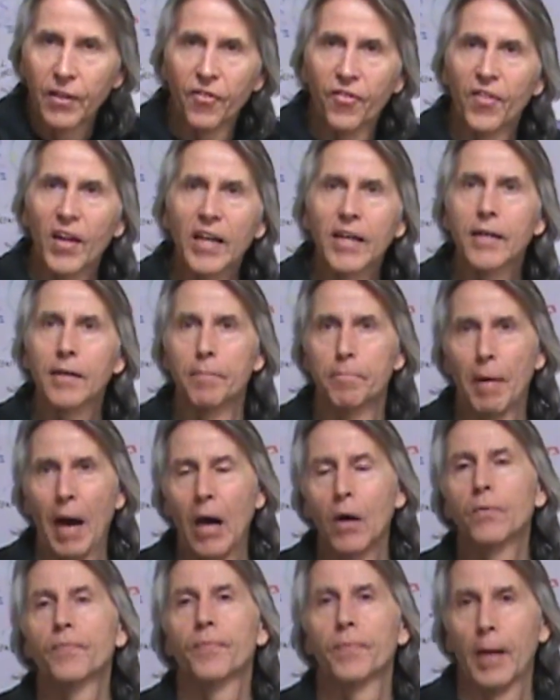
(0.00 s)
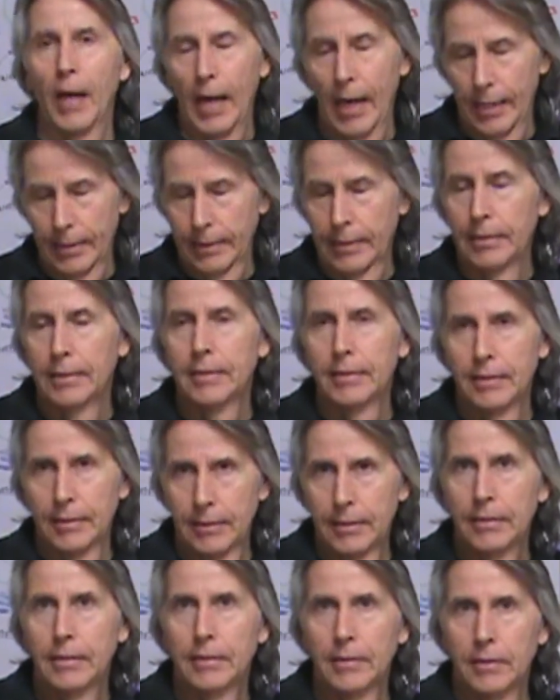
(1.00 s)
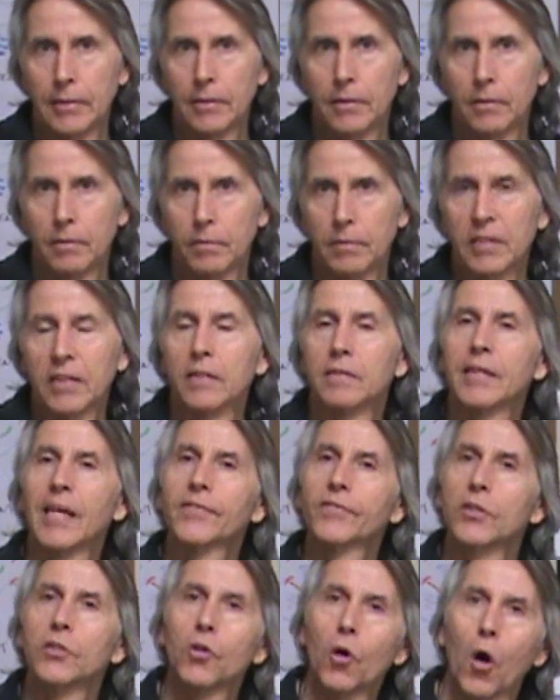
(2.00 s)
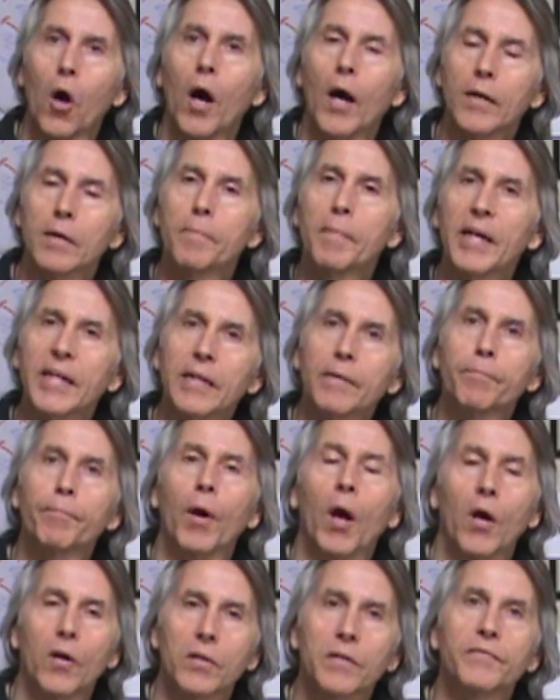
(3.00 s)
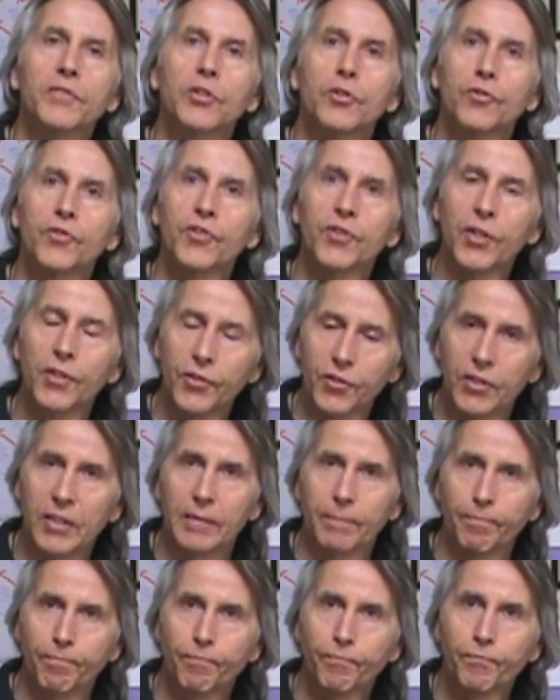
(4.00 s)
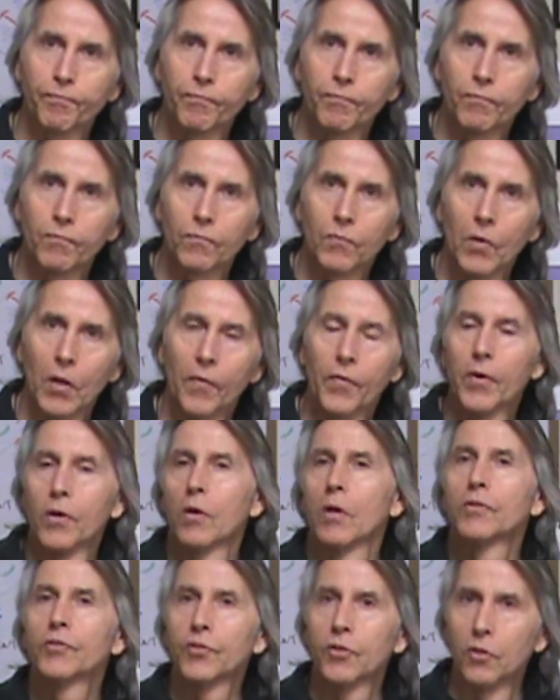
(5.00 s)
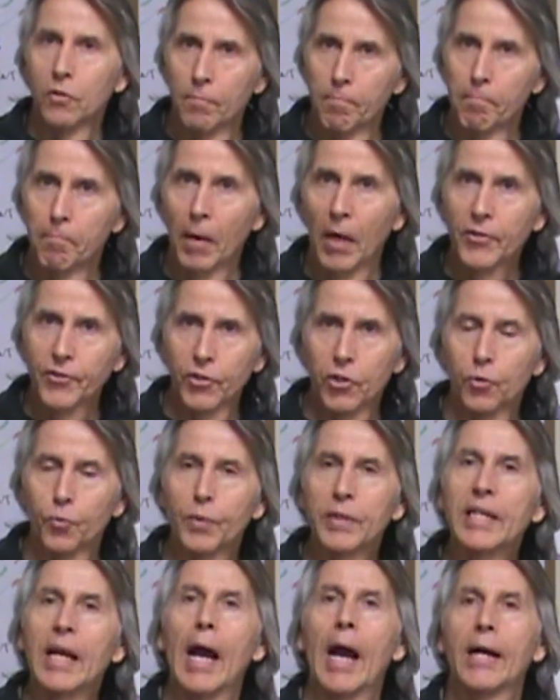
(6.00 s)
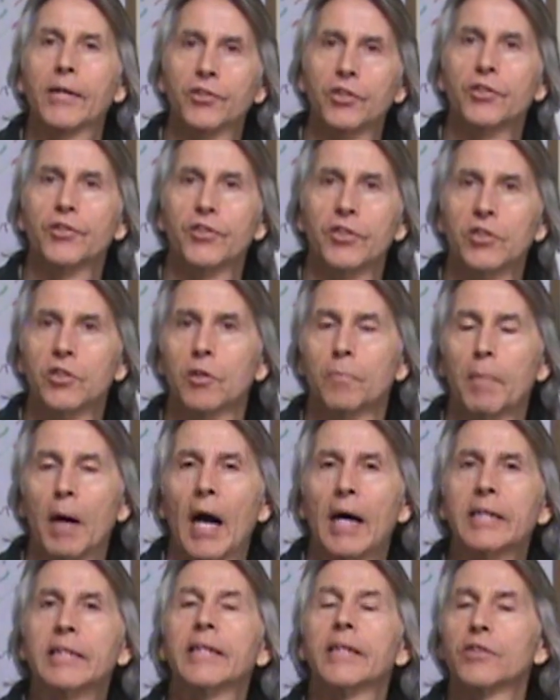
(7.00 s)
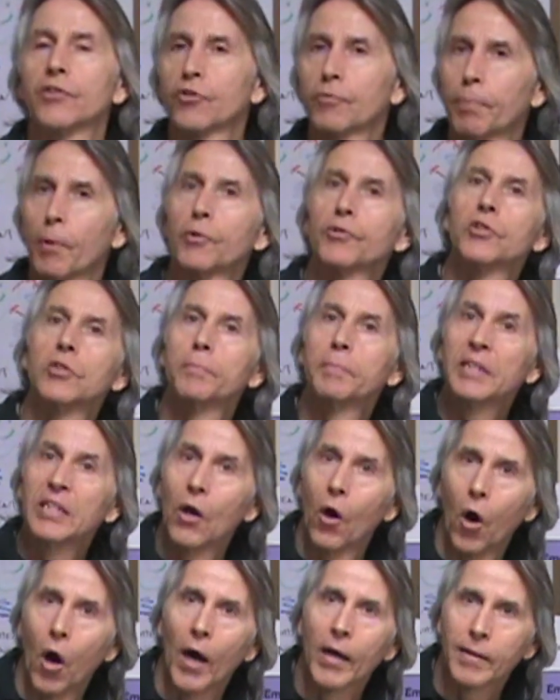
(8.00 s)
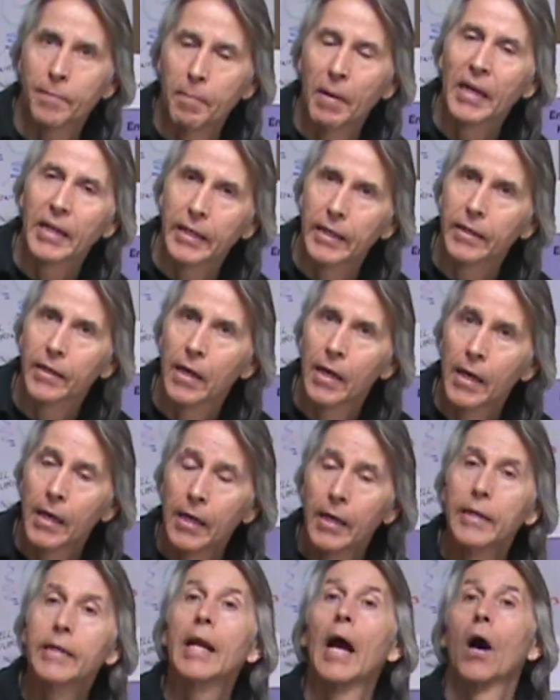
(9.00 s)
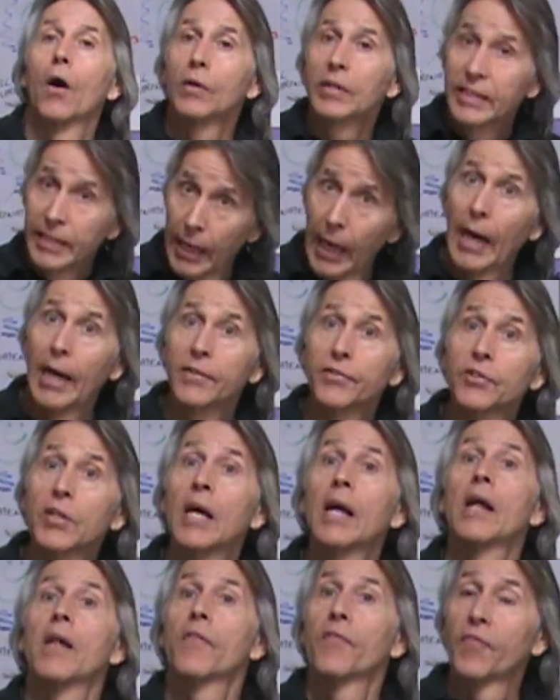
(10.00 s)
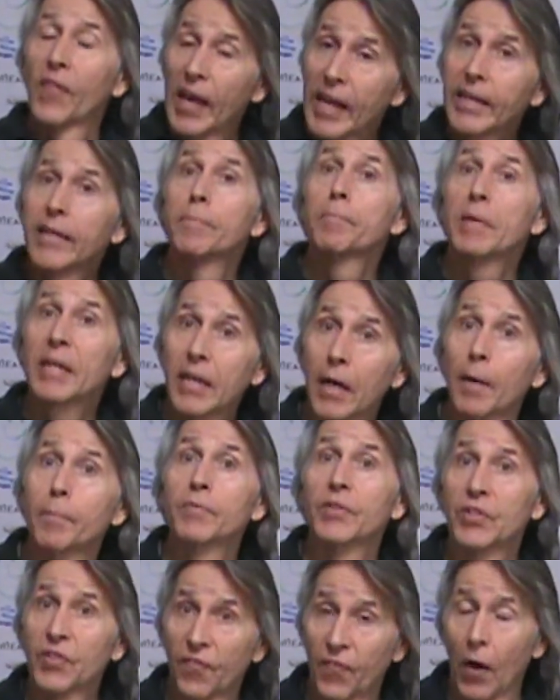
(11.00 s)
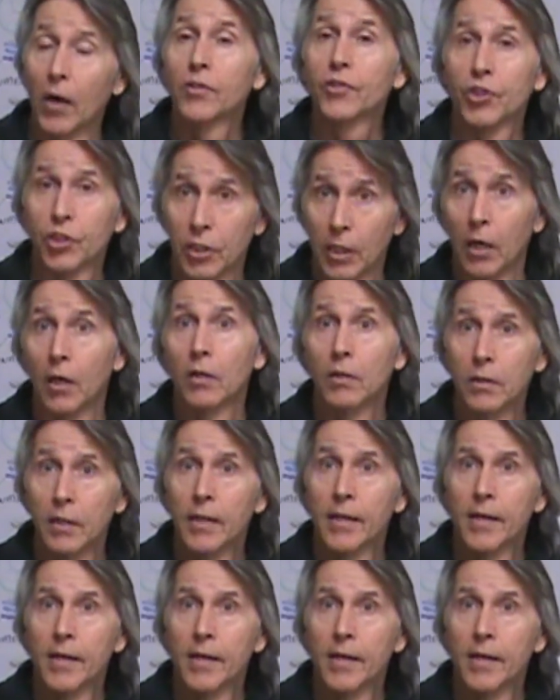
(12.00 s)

think about that, because that's an automated part of your system. There are certain muscle reactions in your body that are supposed to be automated. Now, yes, they can become dysfunctional,